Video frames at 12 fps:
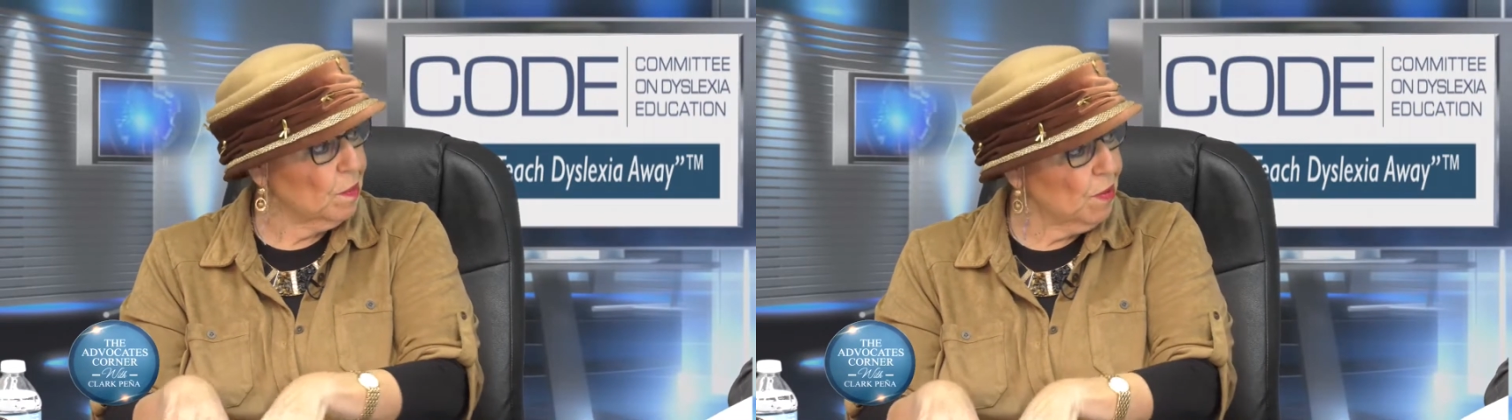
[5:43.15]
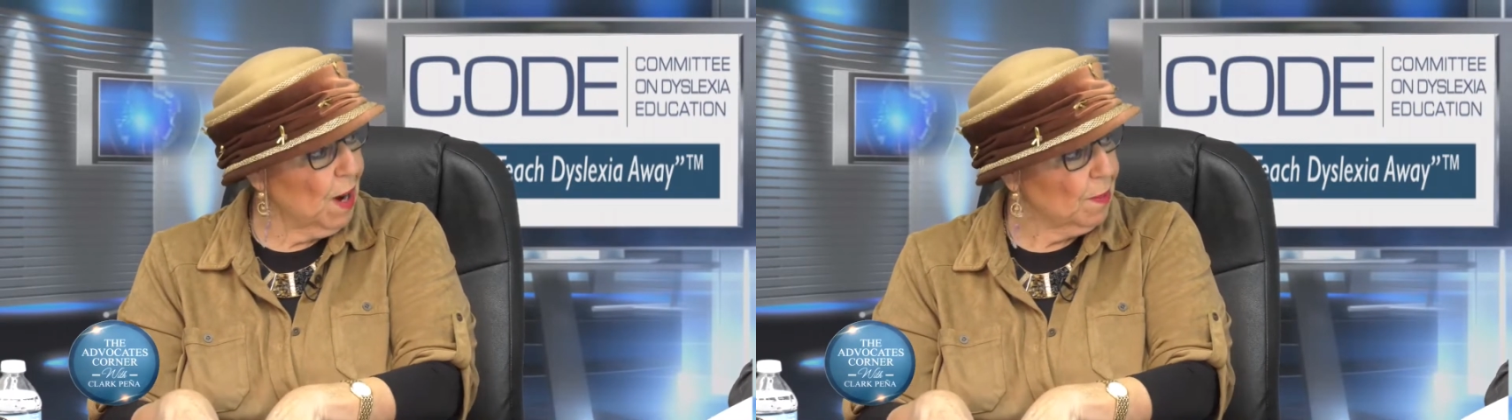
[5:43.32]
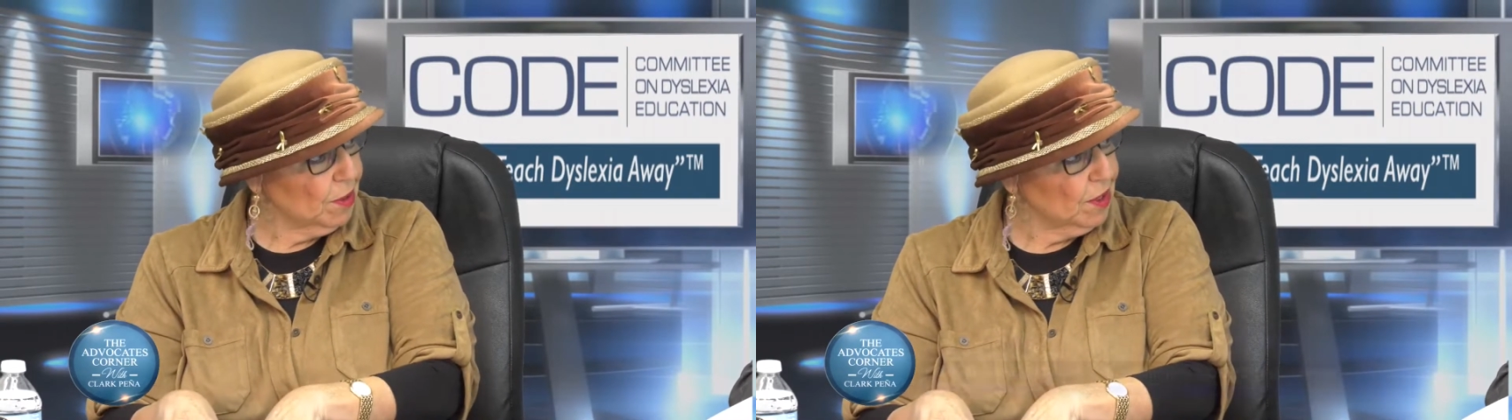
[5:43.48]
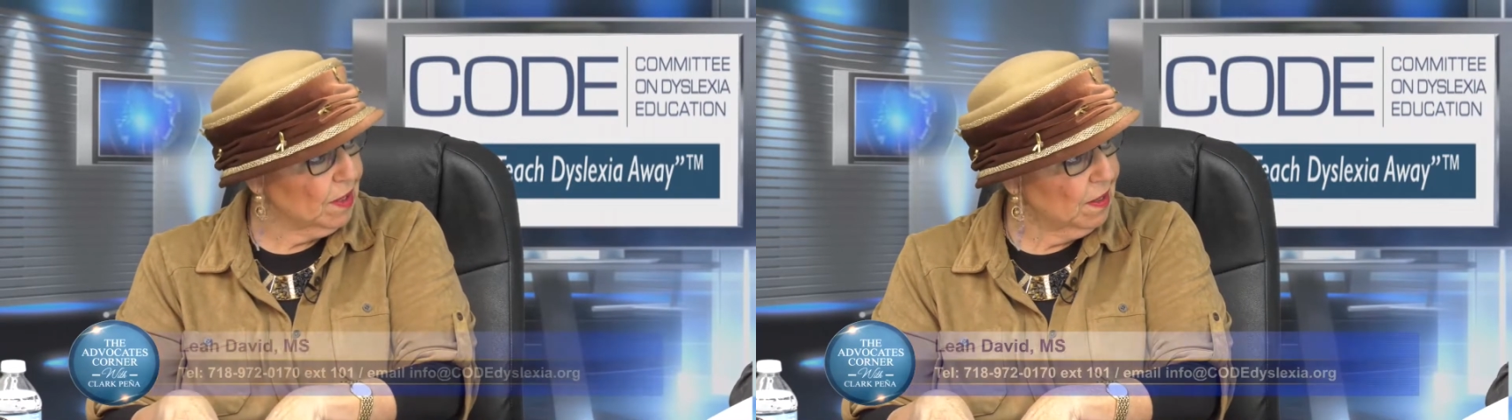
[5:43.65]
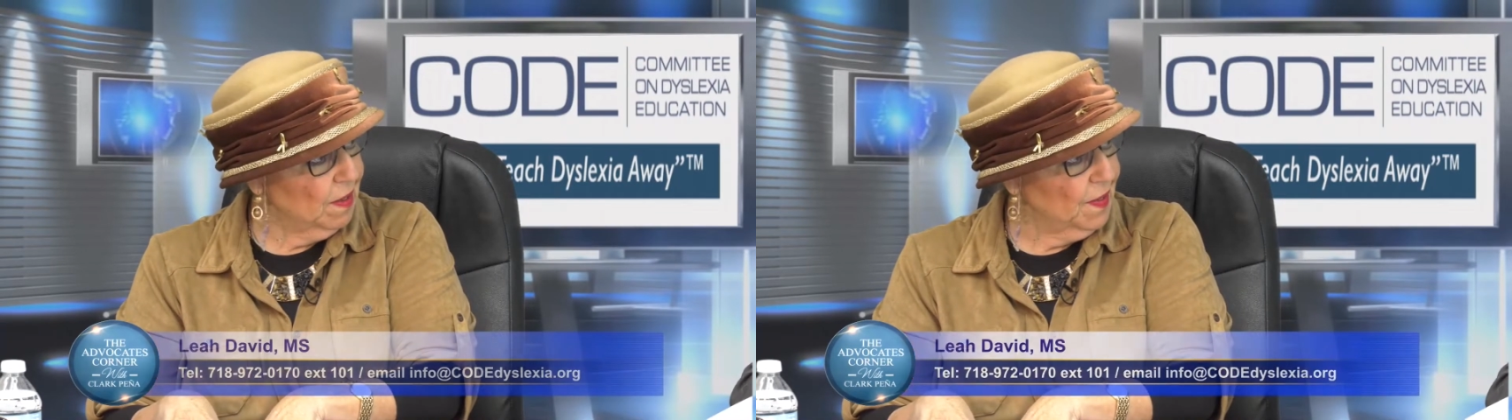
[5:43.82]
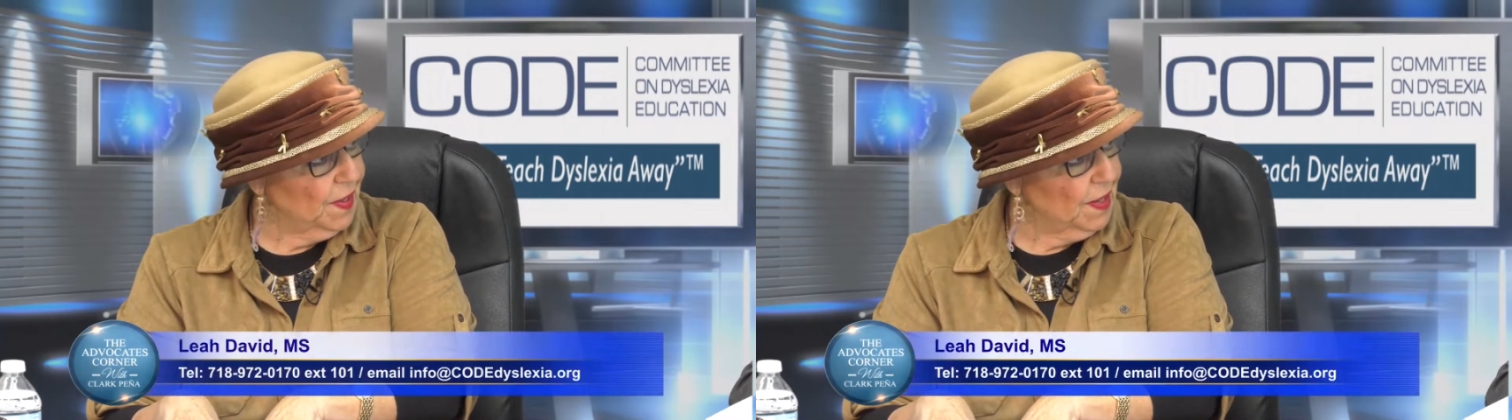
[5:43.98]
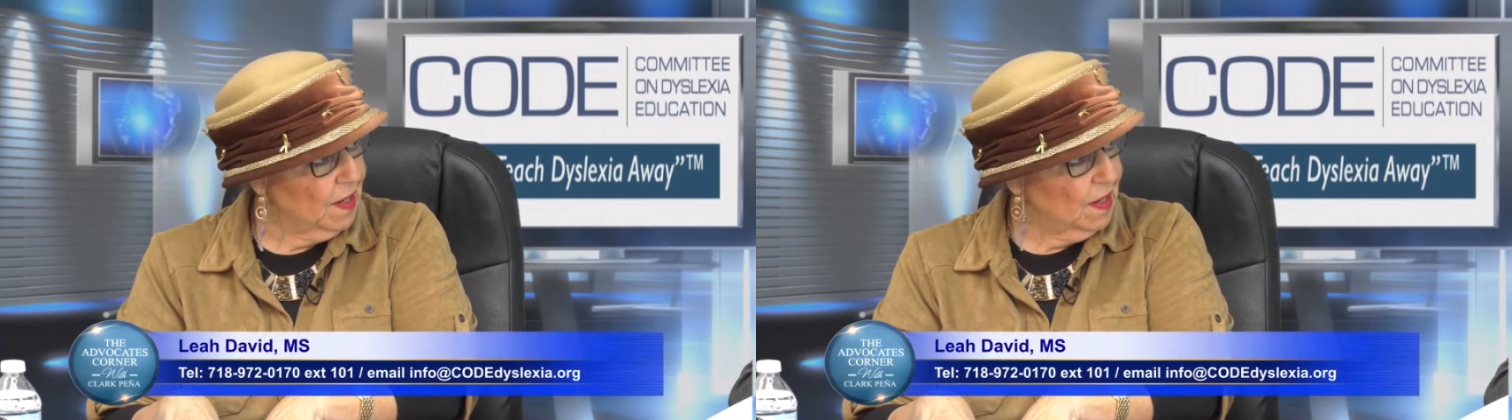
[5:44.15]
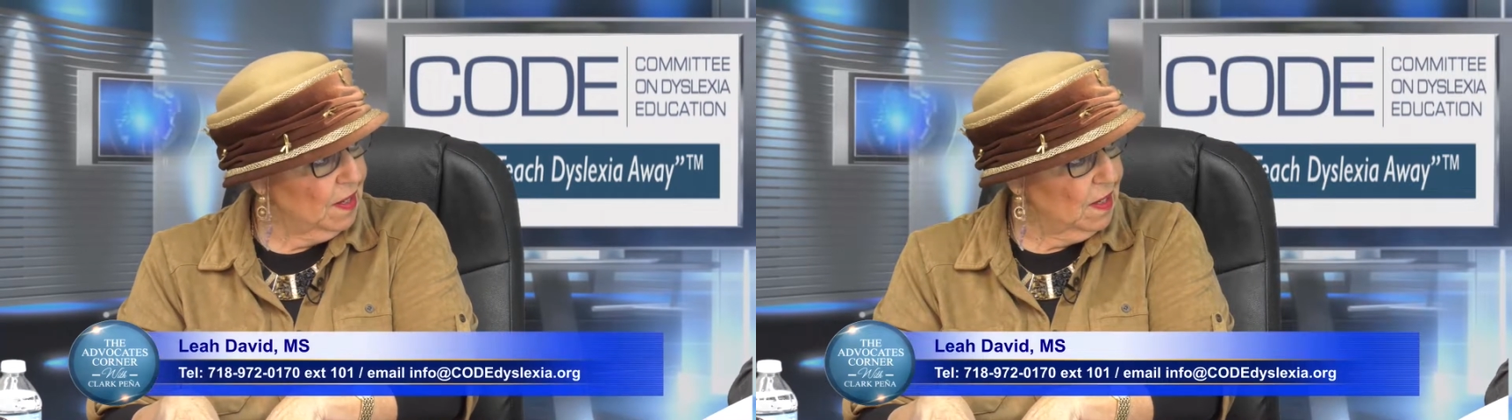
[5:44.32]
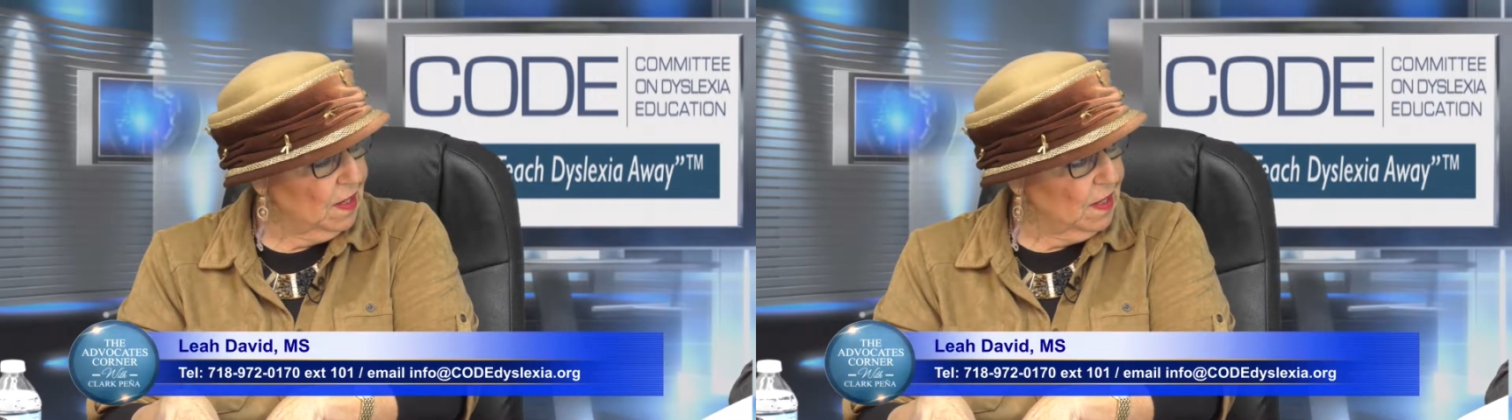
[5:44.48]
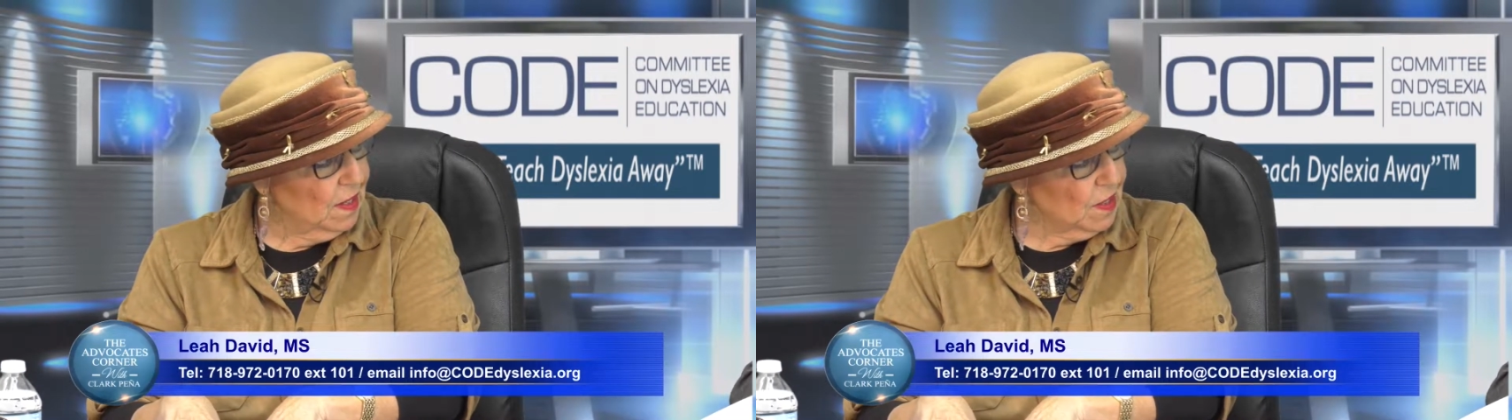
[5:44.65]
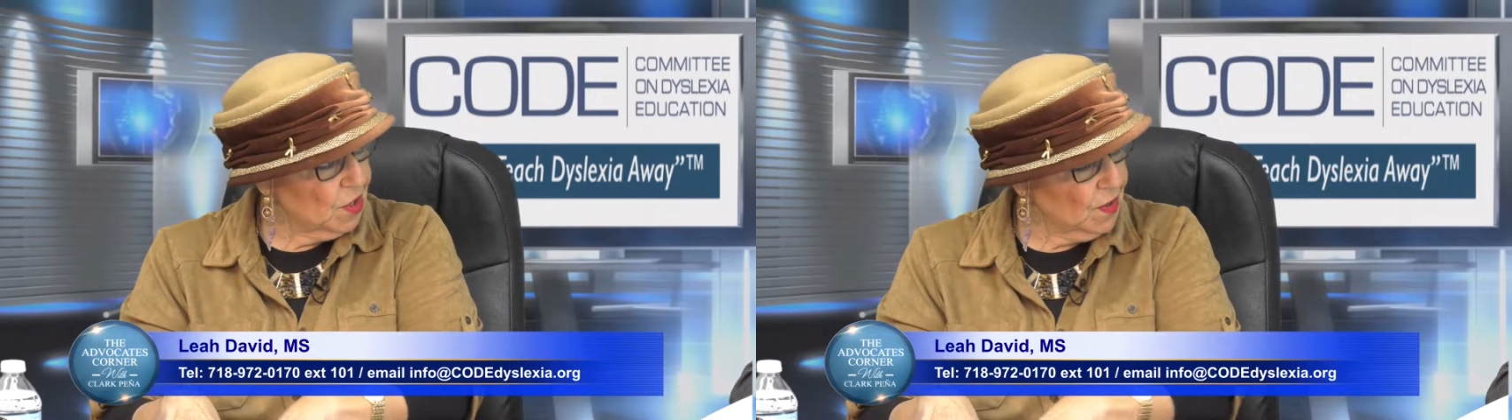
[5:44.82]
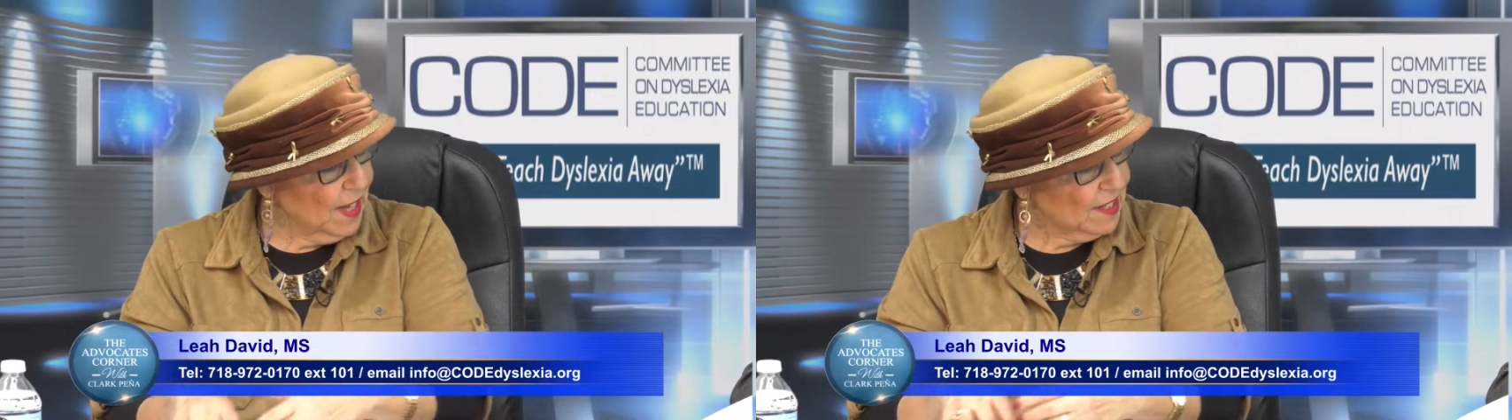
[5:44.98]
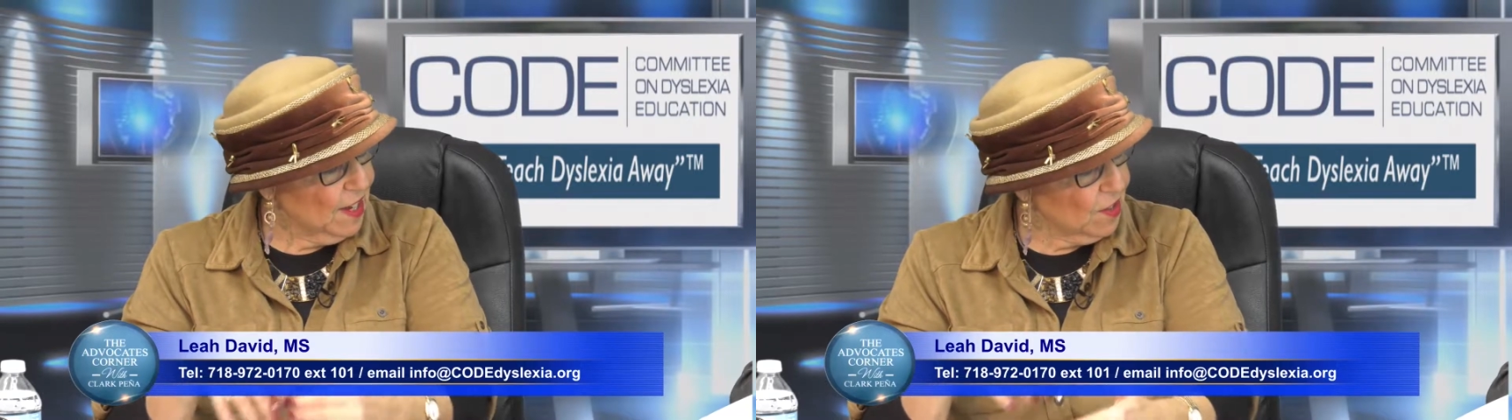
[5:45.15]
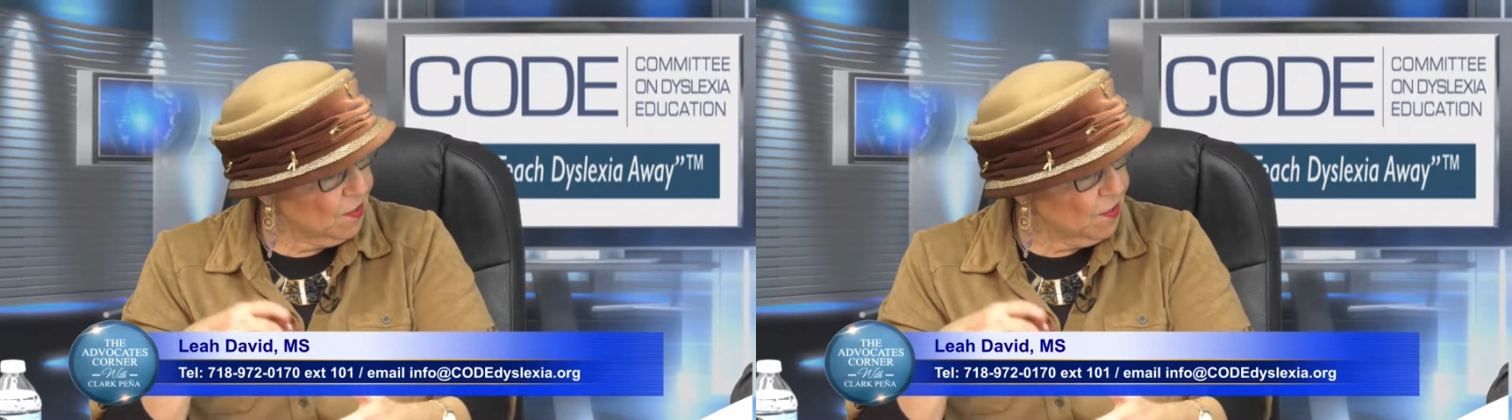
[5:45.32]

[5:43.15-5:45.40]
properly. So that's how the